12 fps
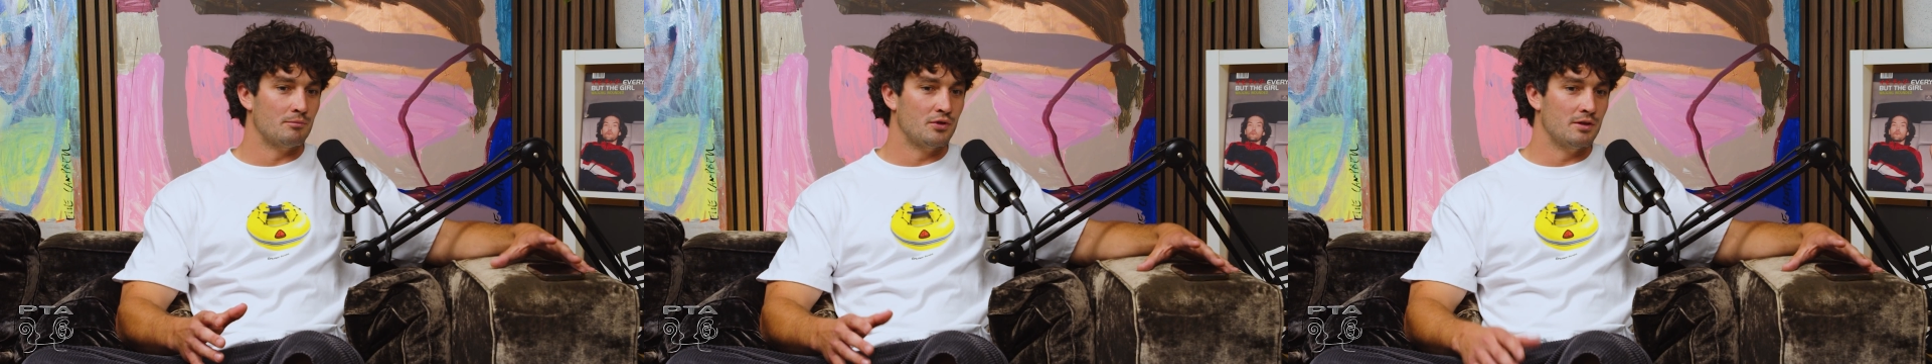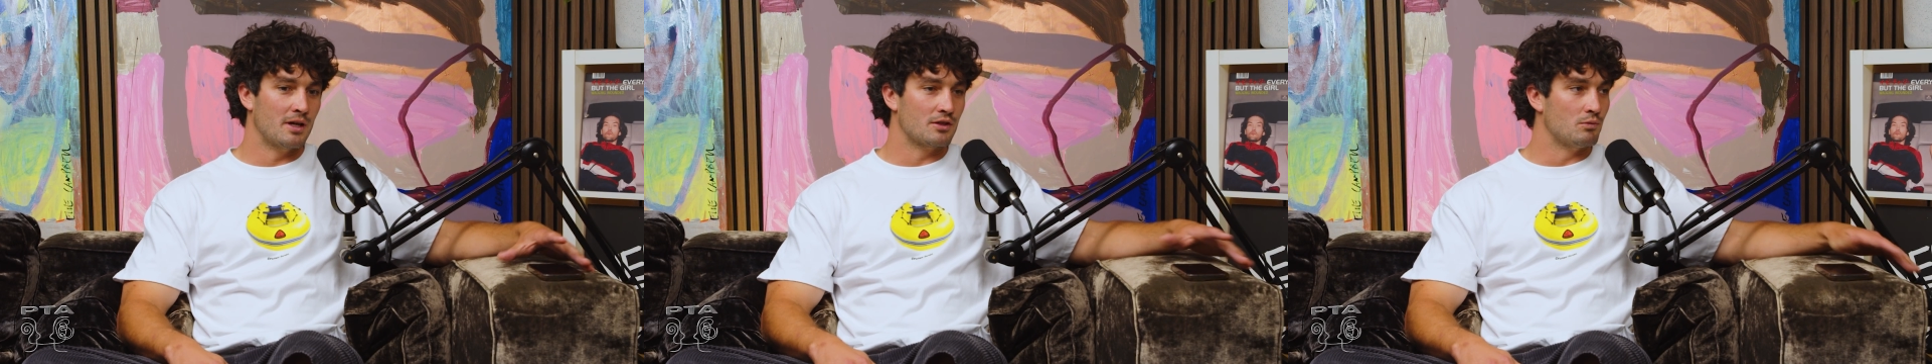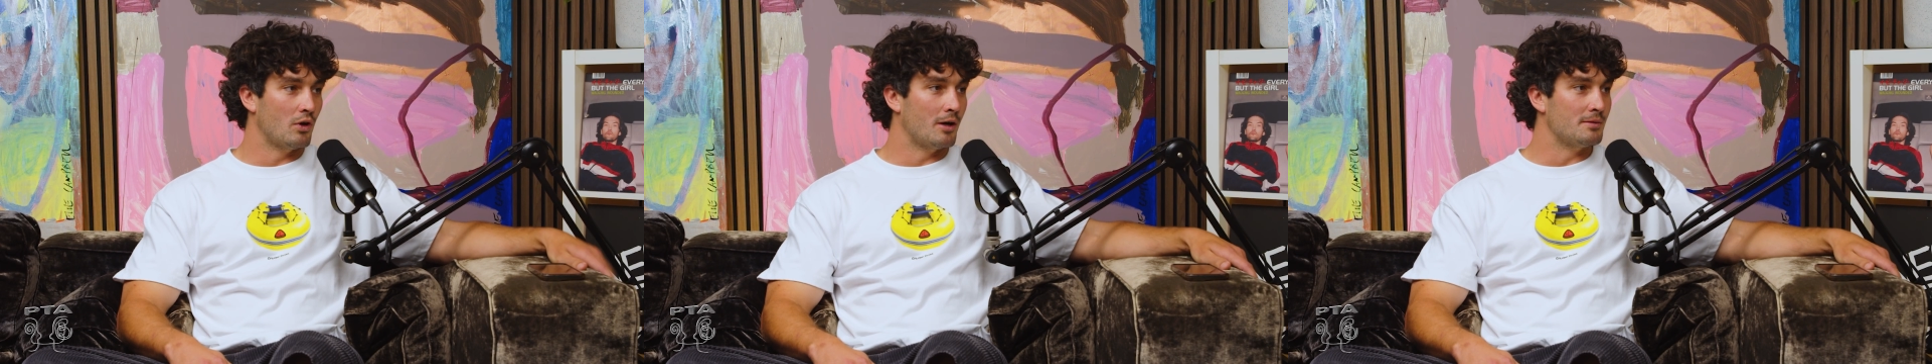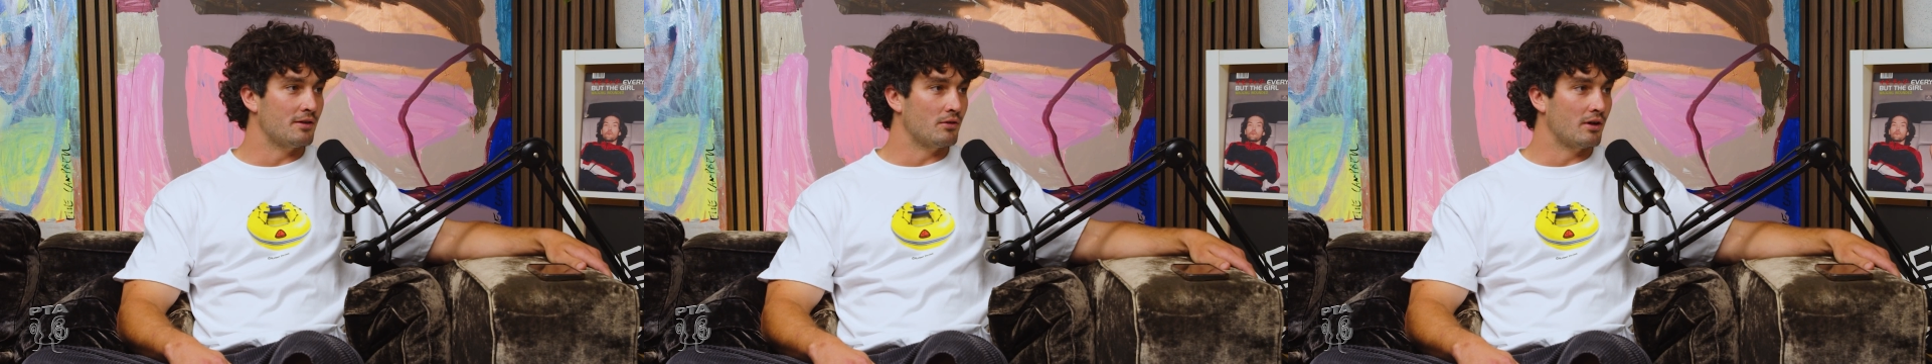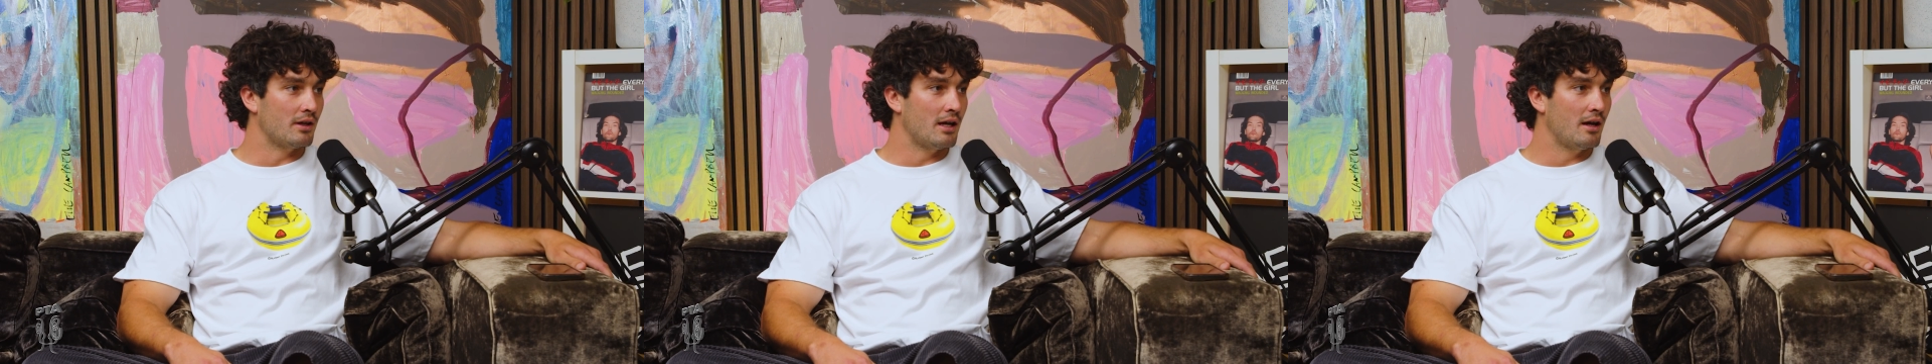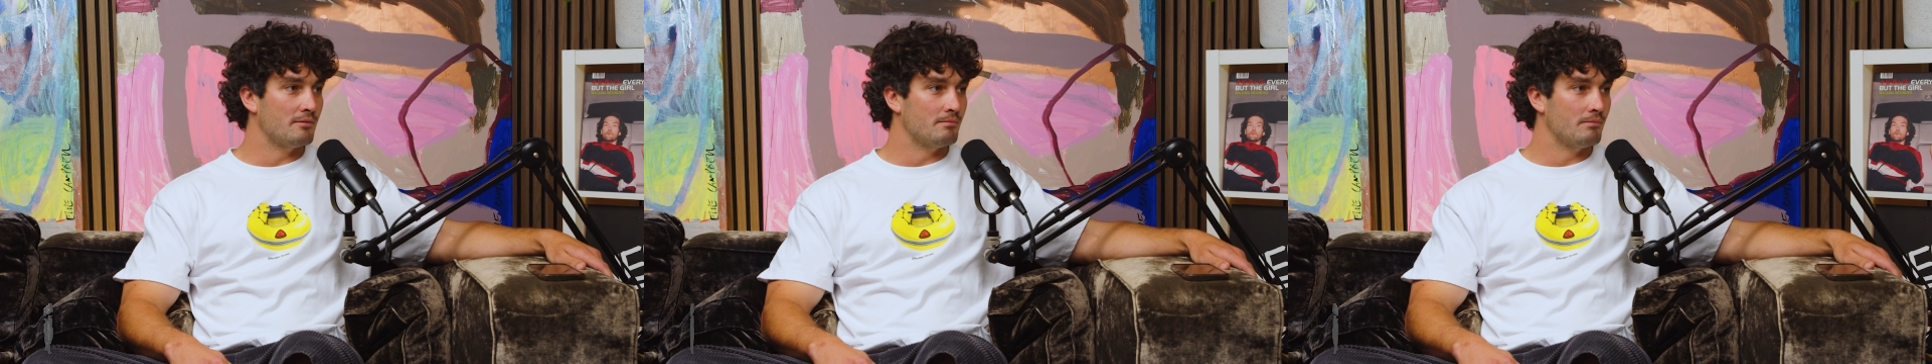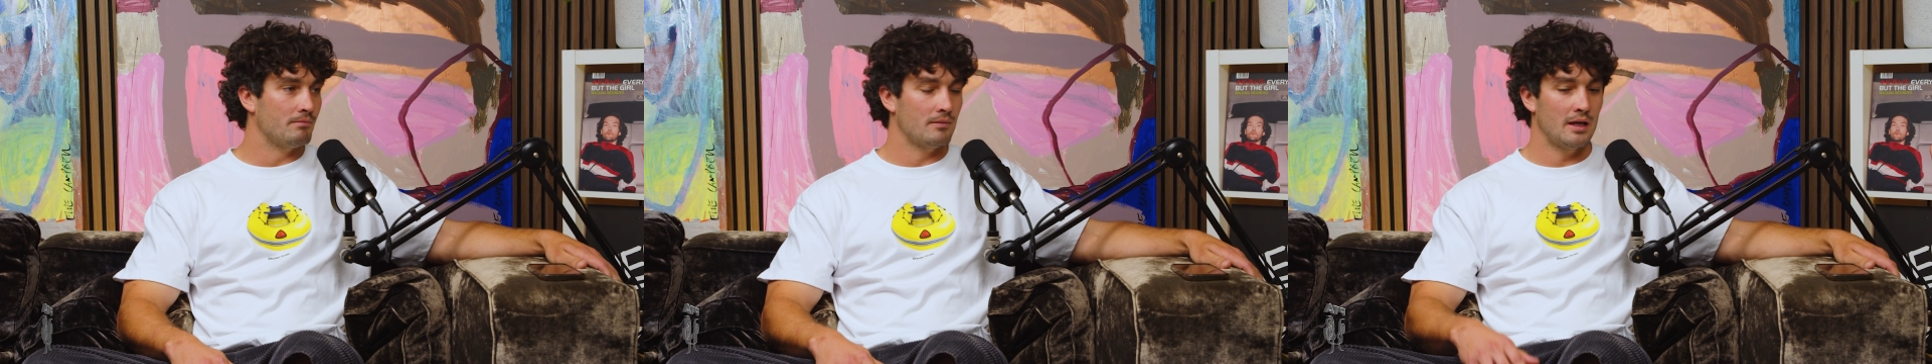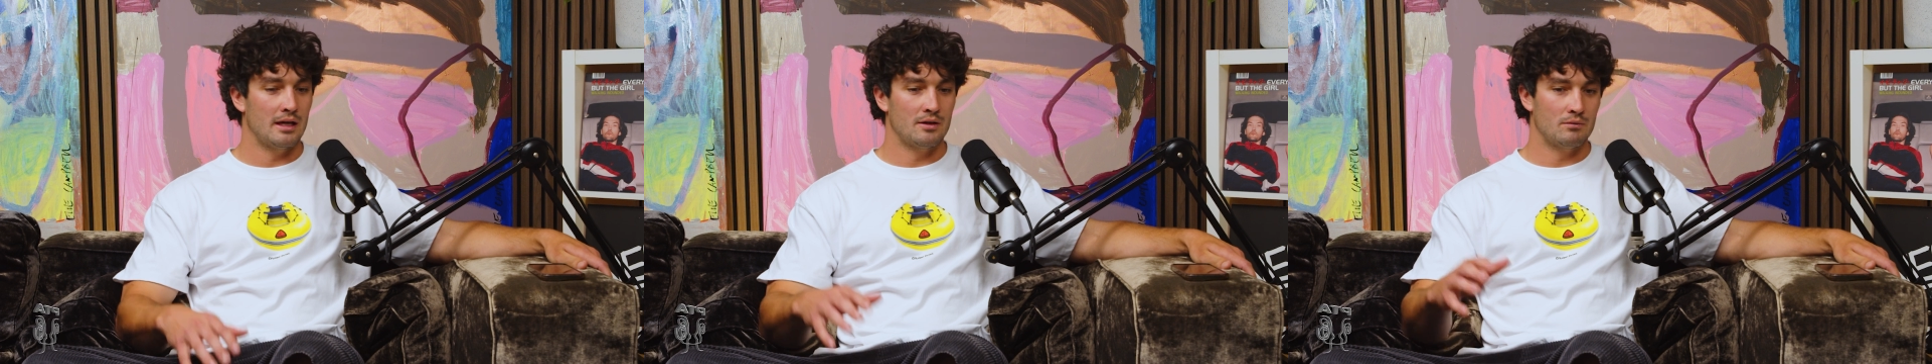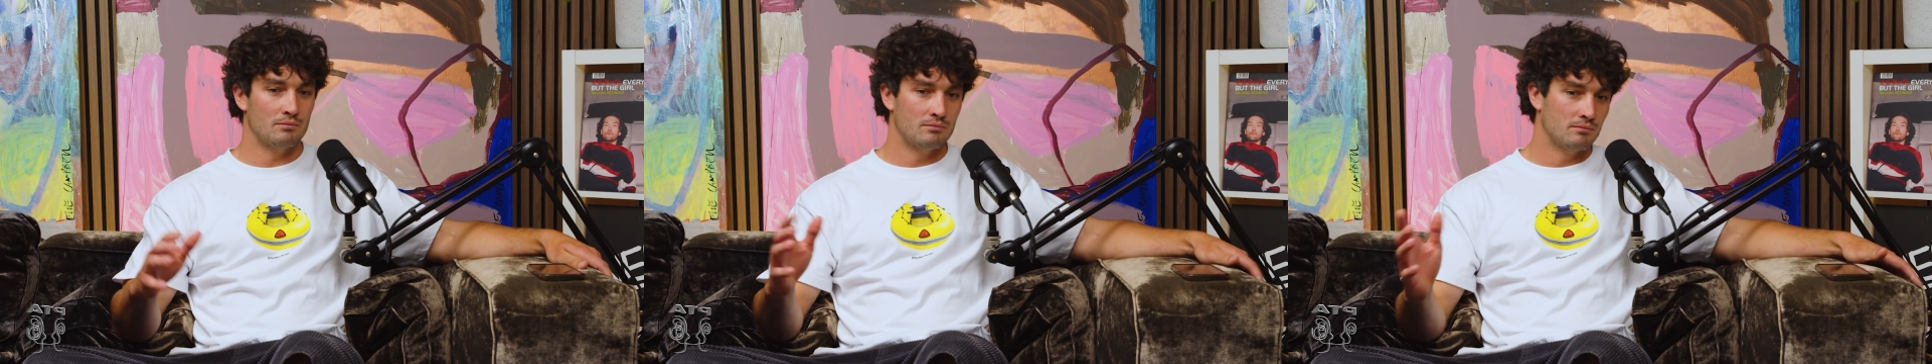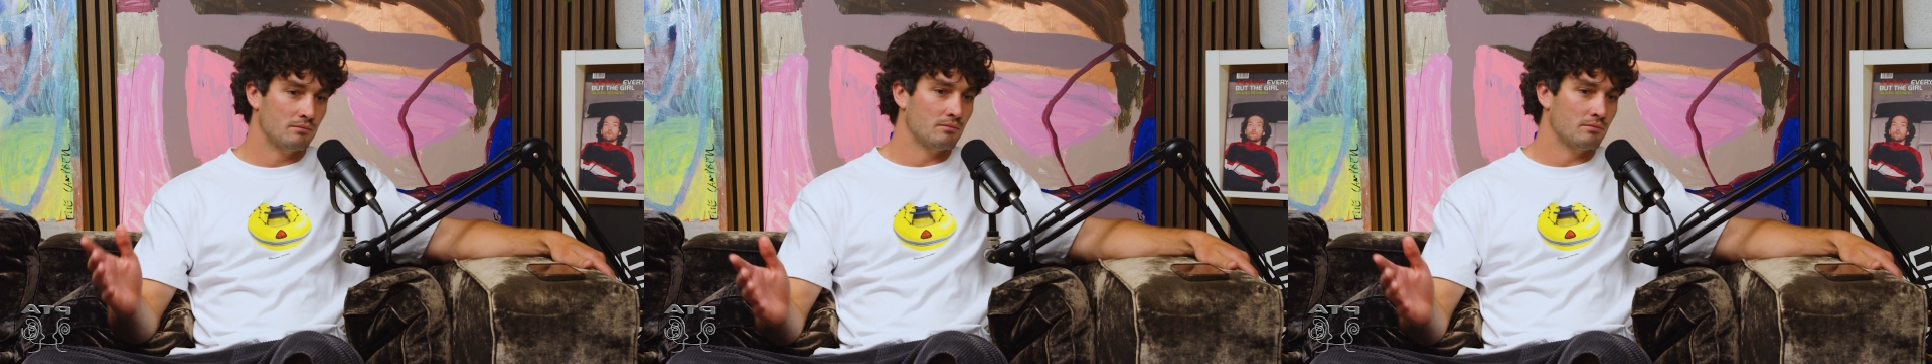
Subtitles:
pretty much wiped everyone out, and